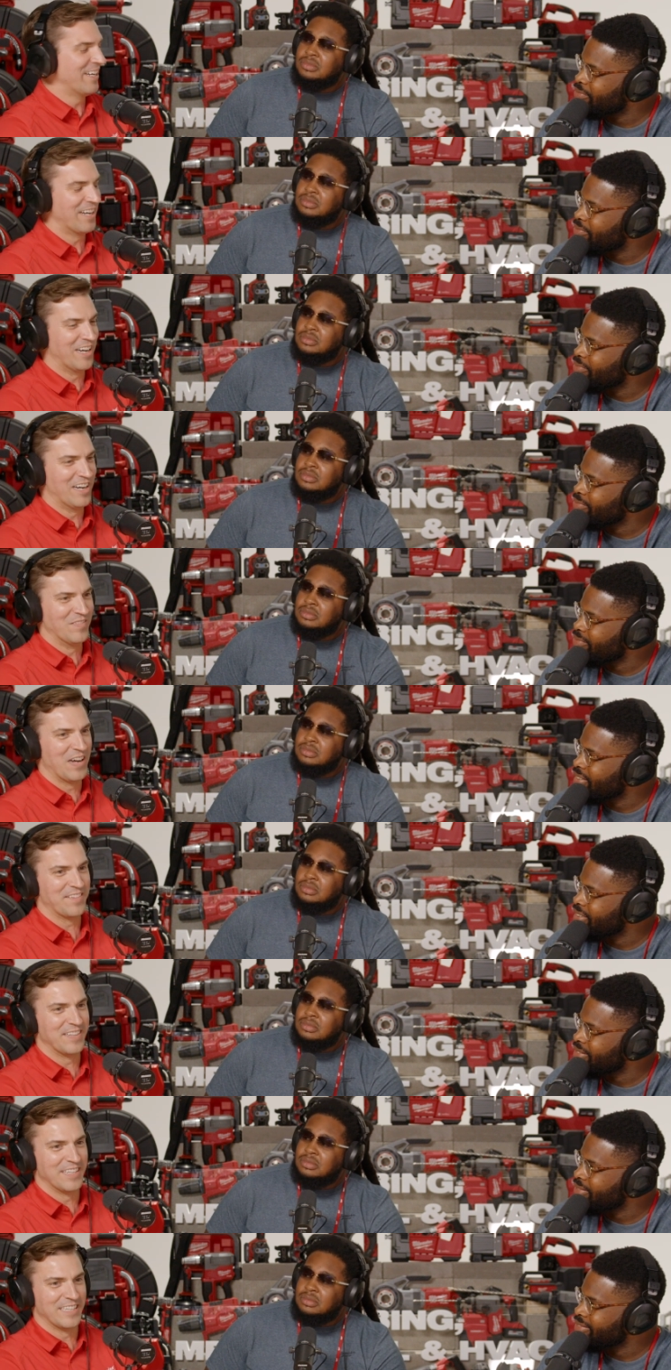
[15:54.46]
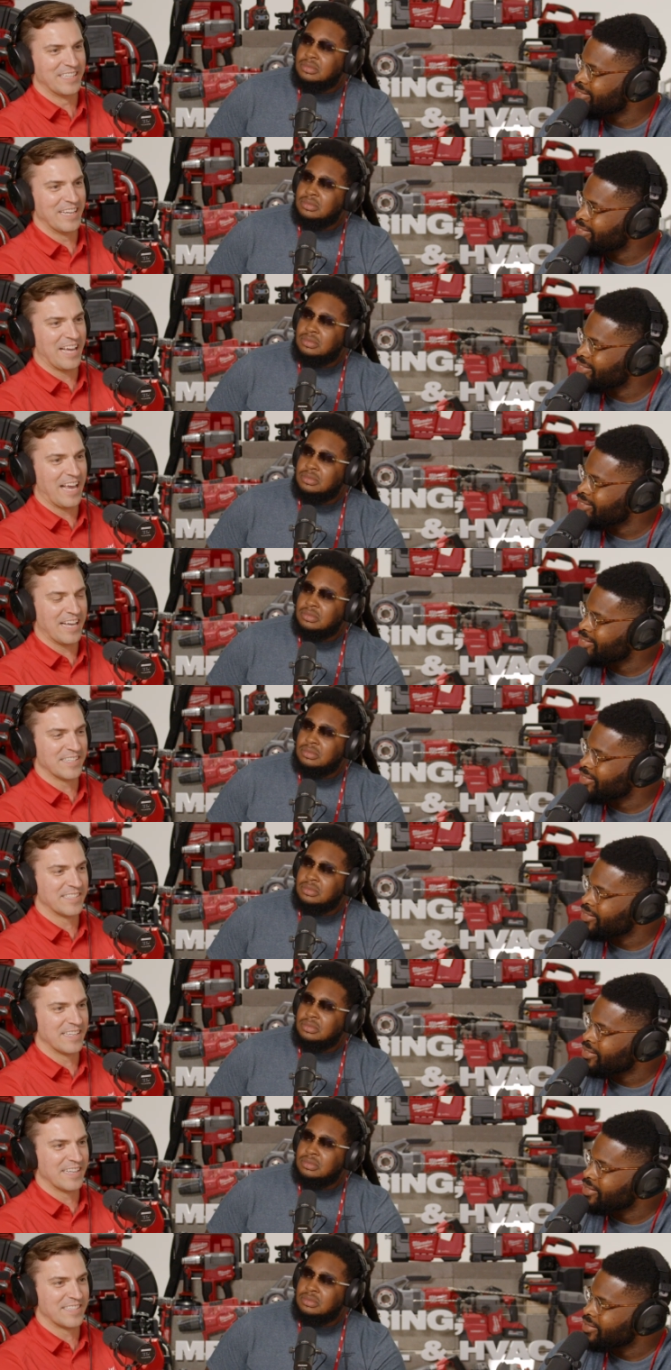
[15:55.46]
Speaker 1: -hmm. um, I think
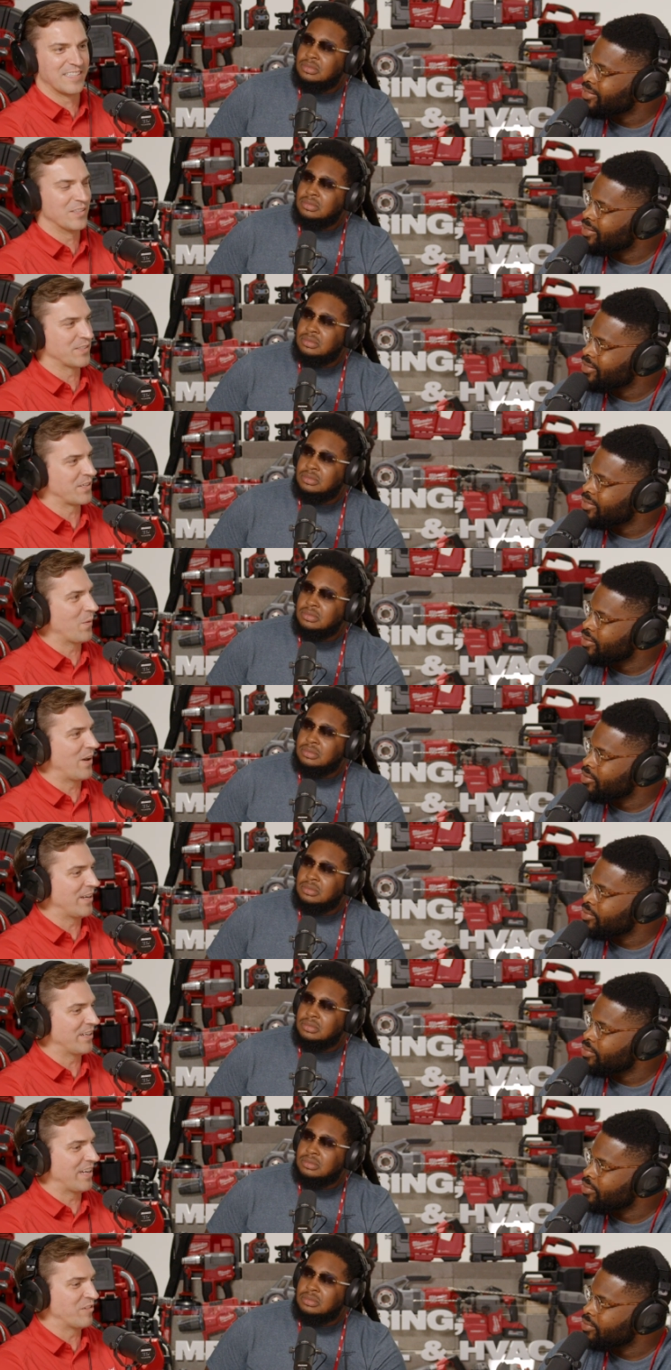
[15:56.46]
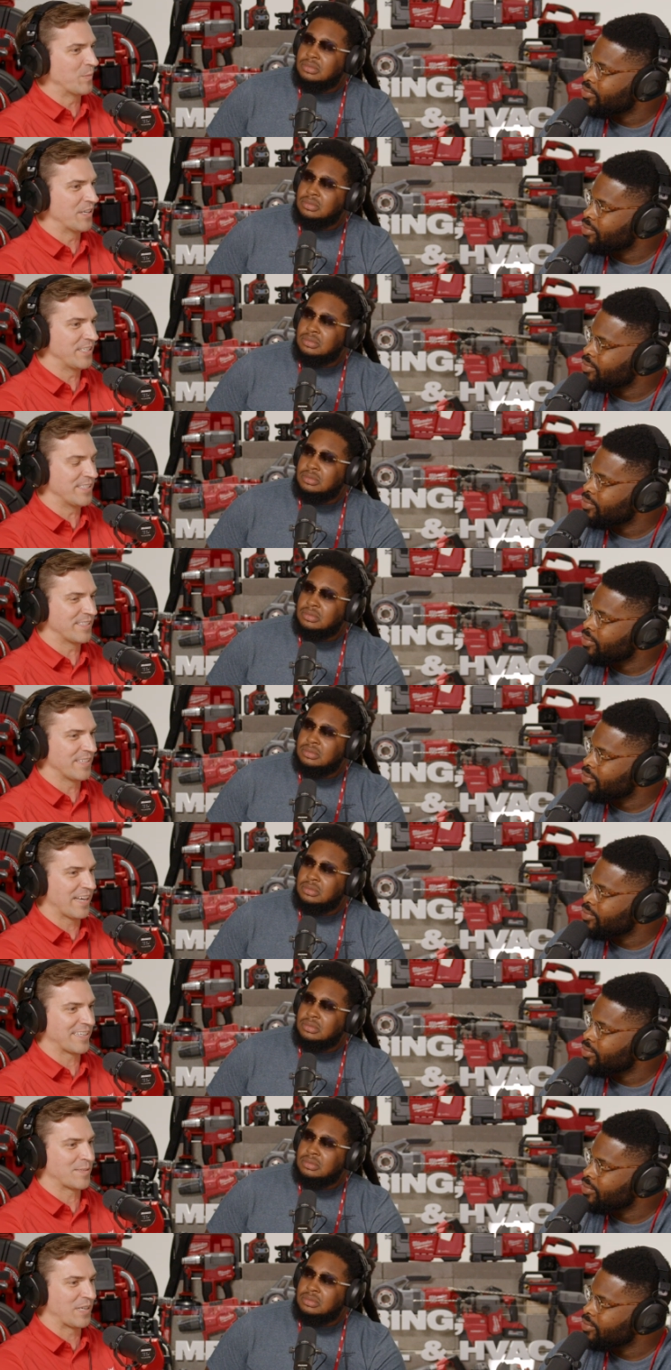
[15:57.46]
as as the years go on, everybody's
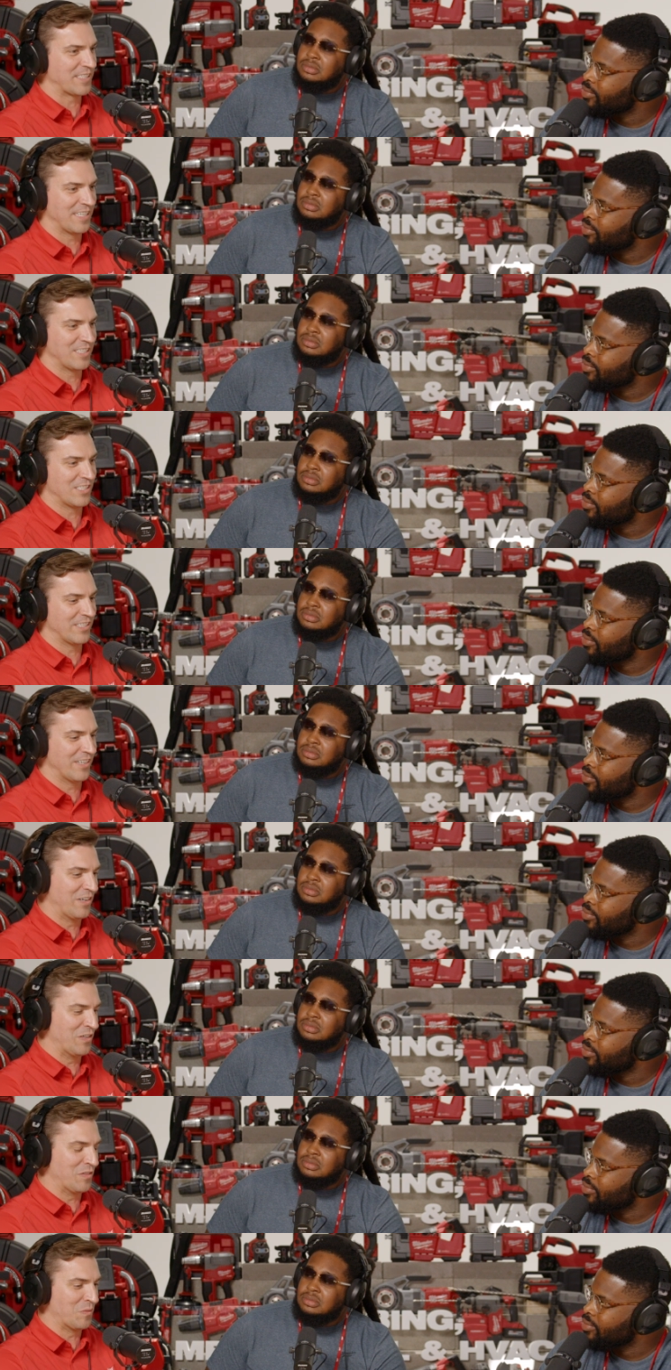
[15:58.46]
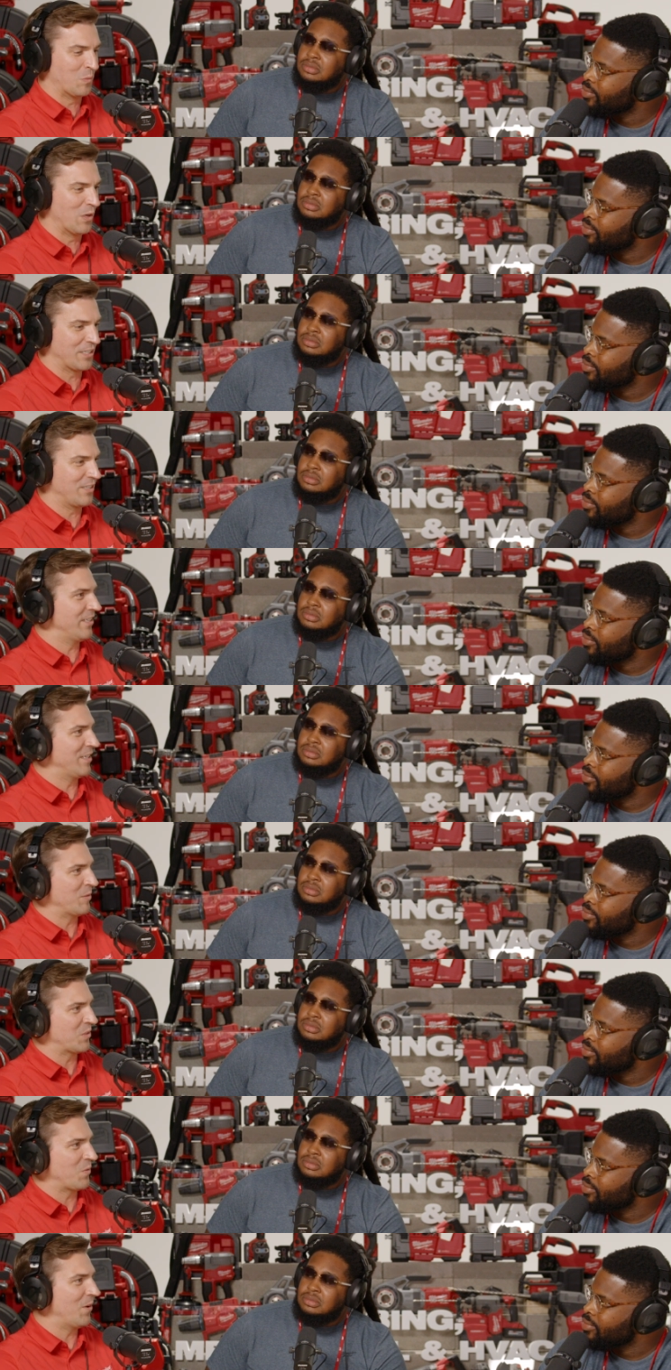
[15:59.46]
expectation of what good
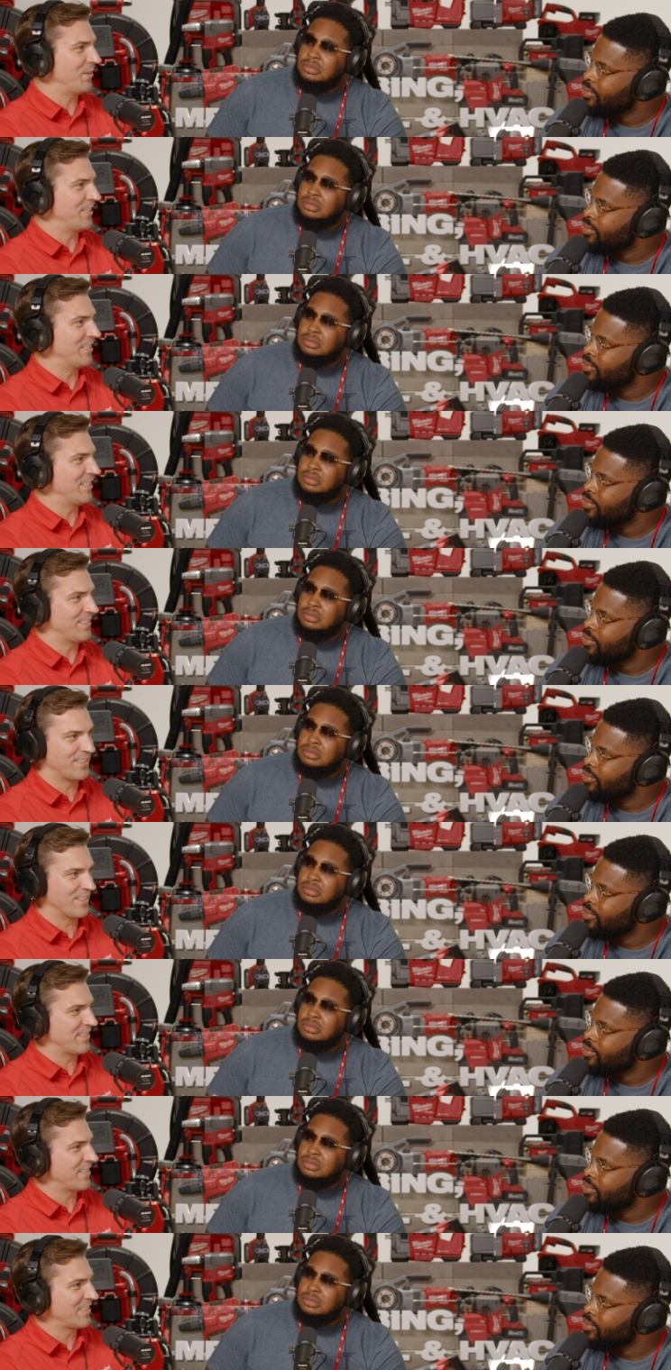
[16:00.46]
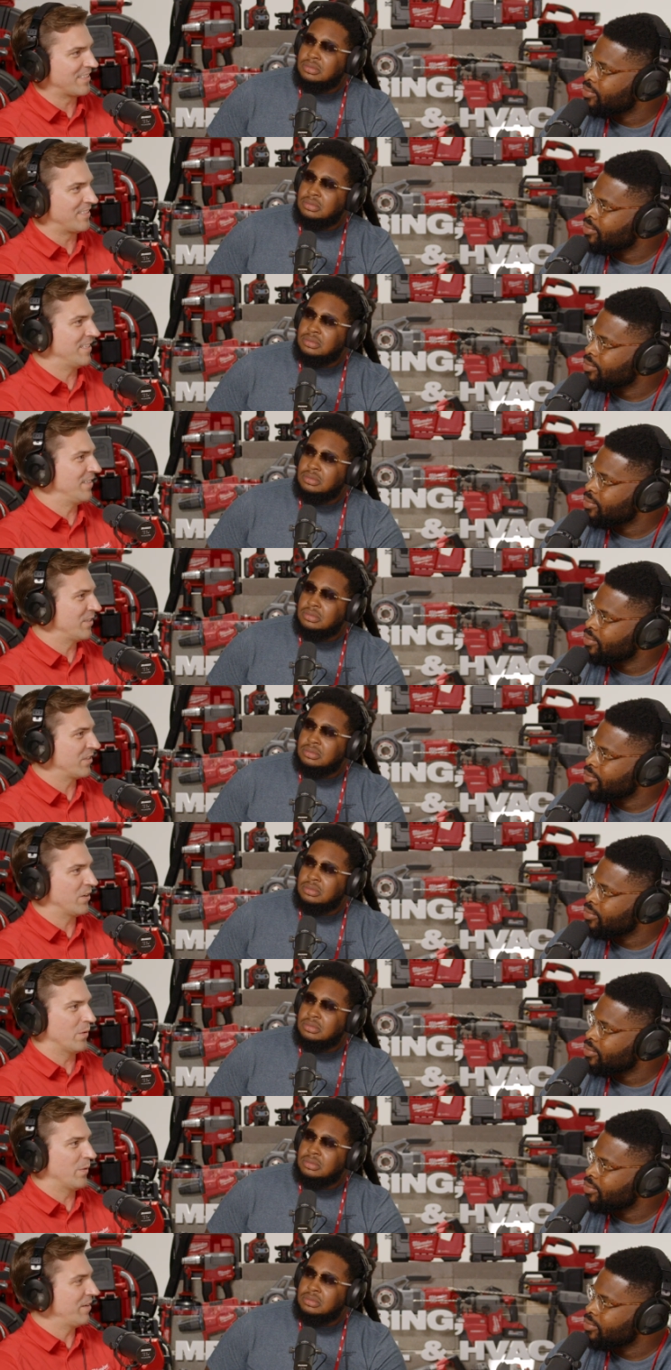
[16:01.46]
image quality is just continues to
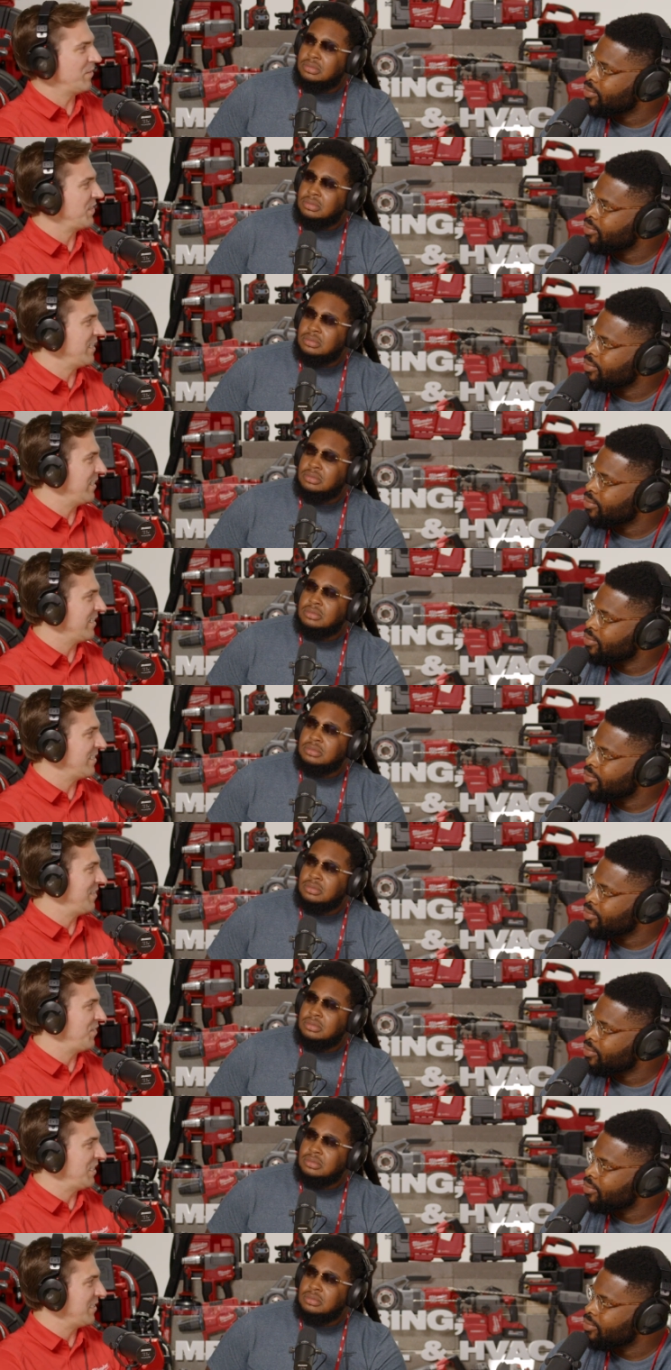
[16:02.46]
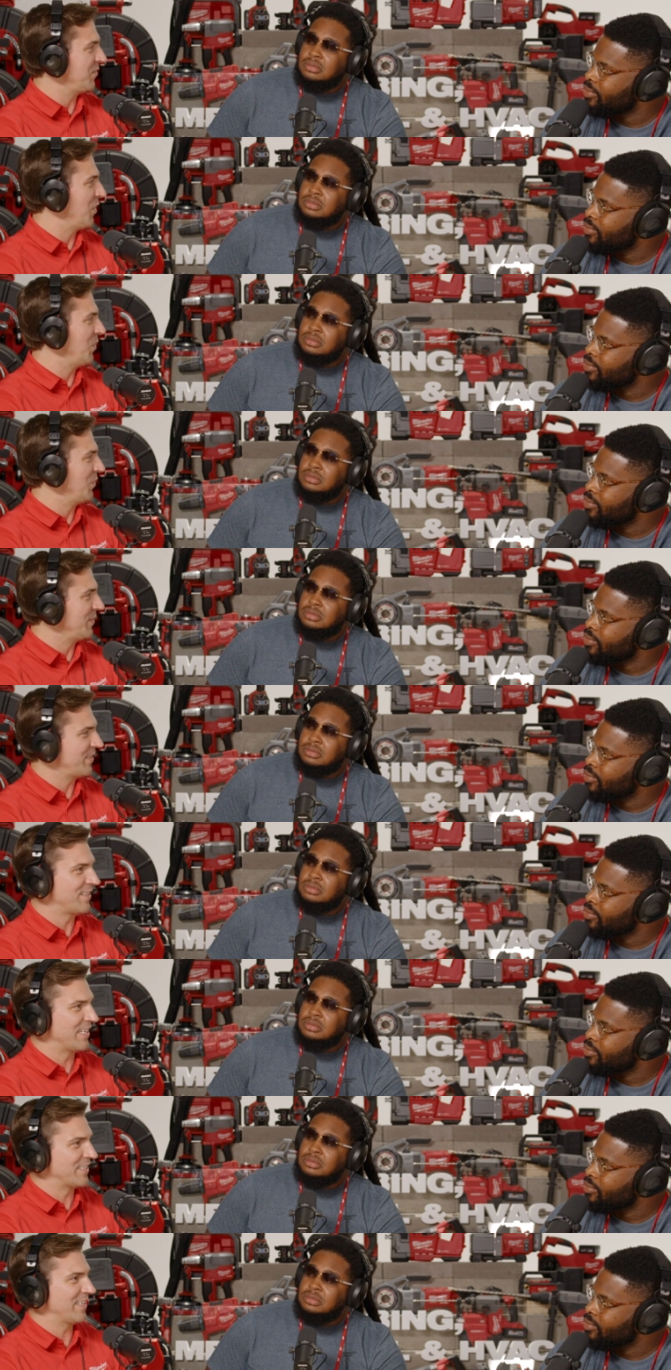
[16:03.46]
grow, right? We've seen it in TVs, phones,
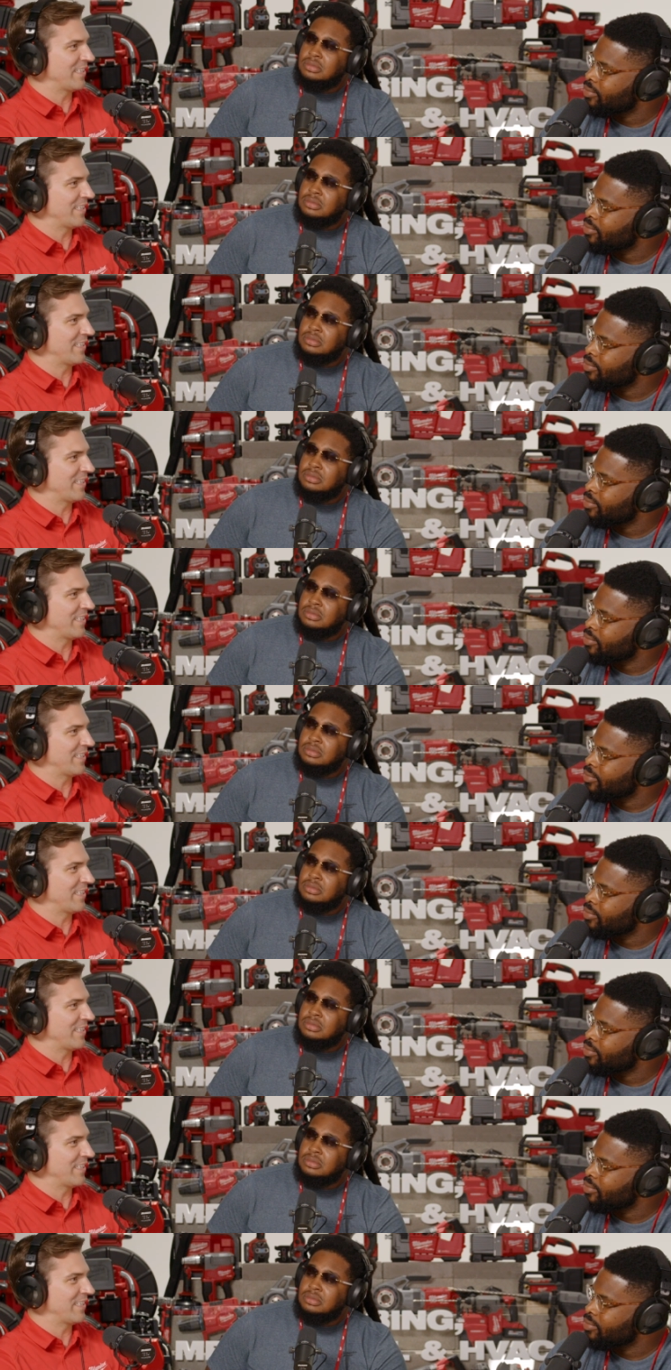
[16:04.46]
things